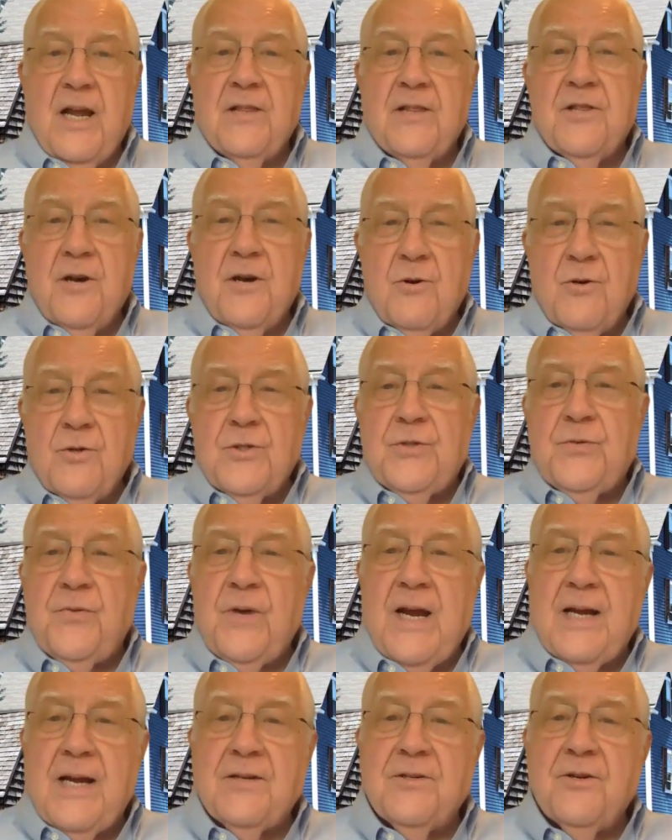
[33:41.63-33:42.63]
And those
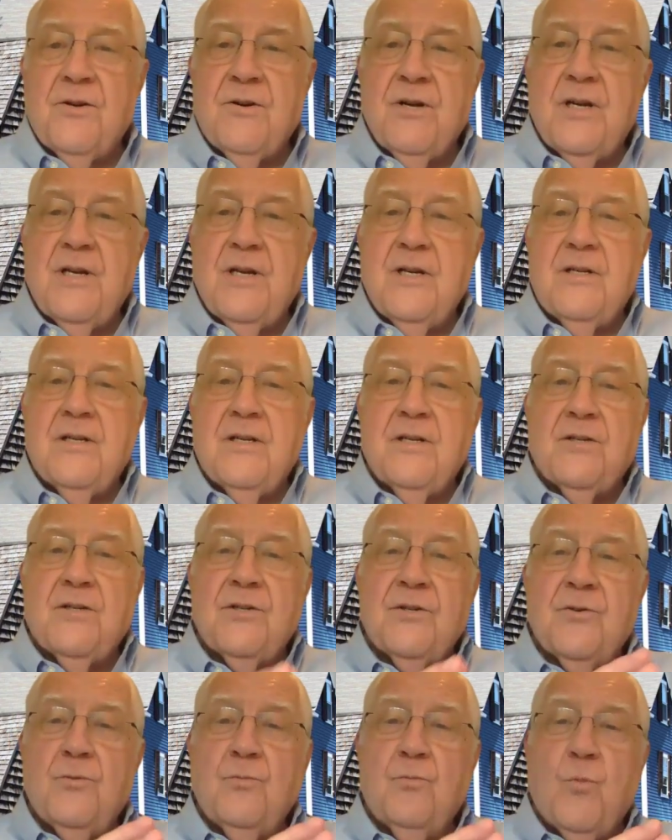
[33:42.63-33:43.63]
factor
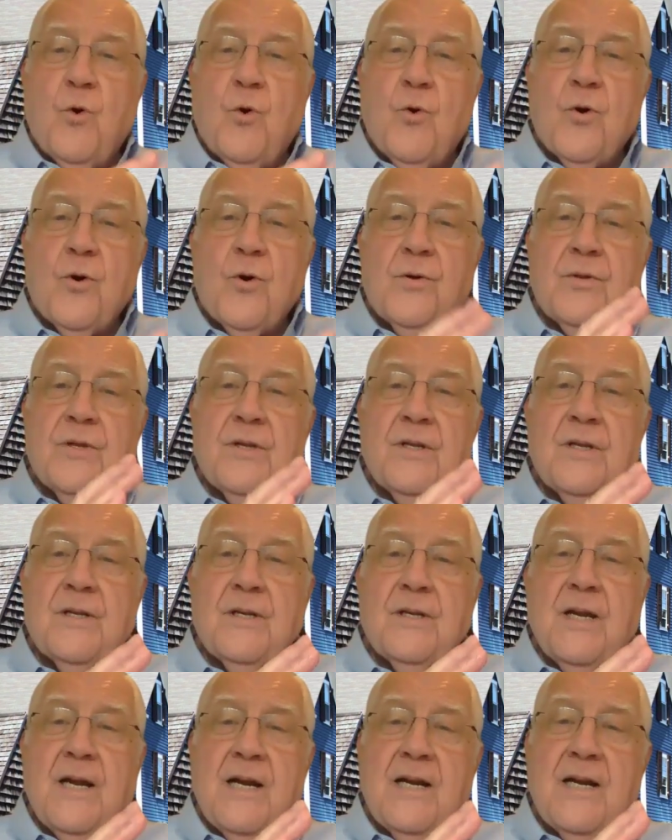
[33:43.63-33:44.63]
into more
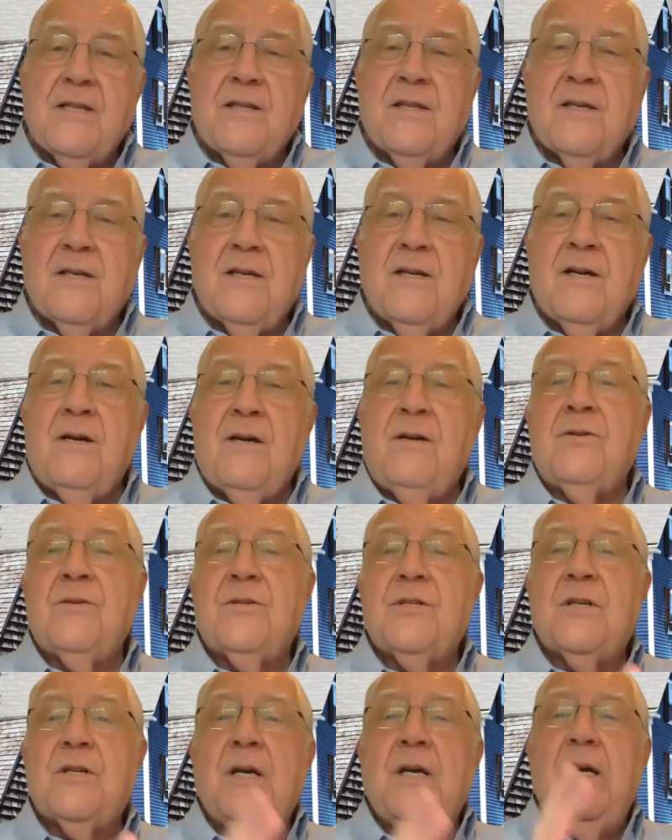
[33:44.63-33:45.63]
than anything
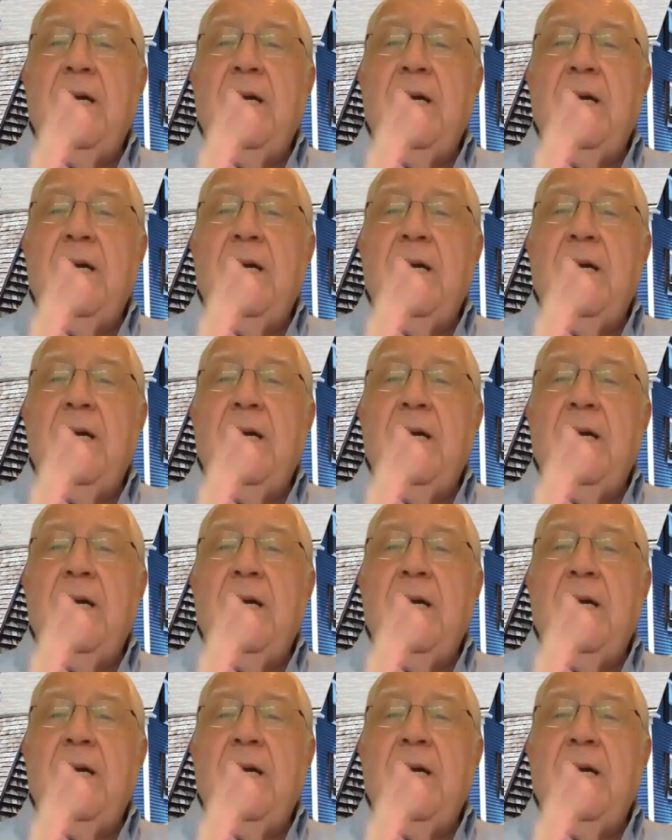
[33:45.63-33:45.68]
else